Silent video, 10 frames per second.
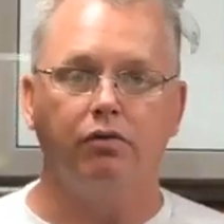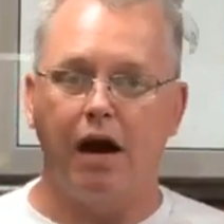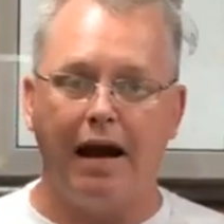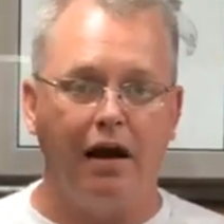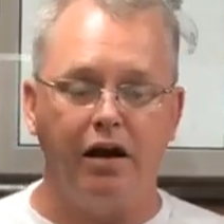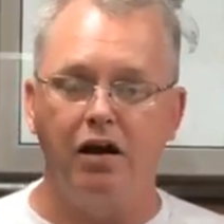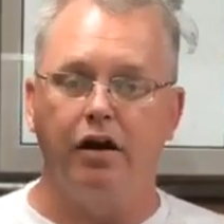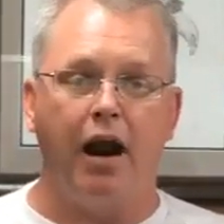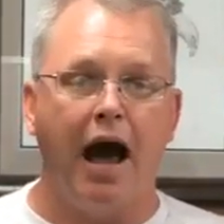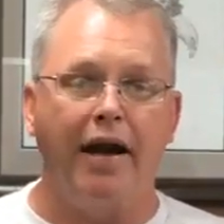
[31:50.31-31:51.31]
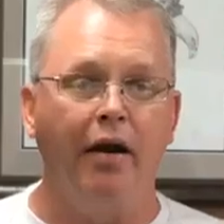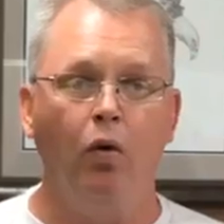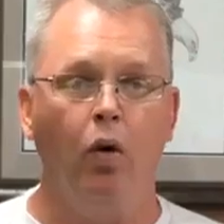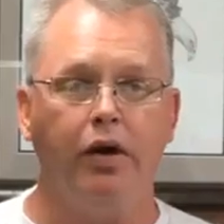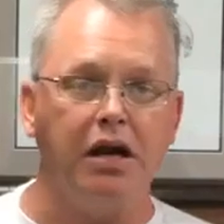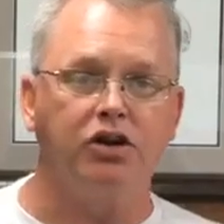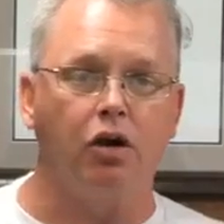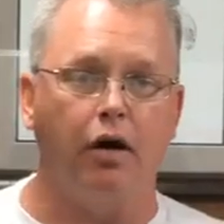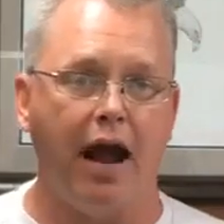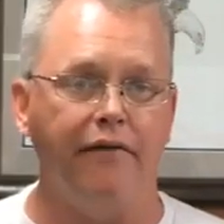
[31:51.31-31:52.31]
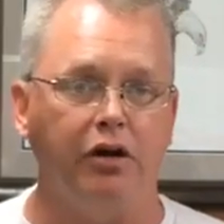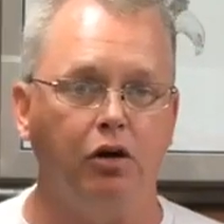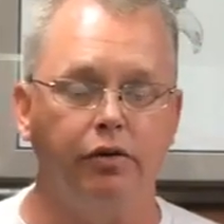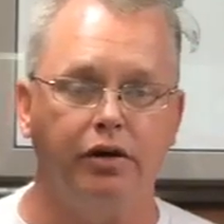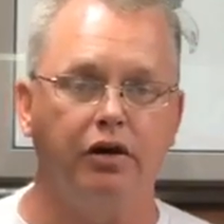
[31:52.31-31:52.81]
right out here at 901 East Hart Avenue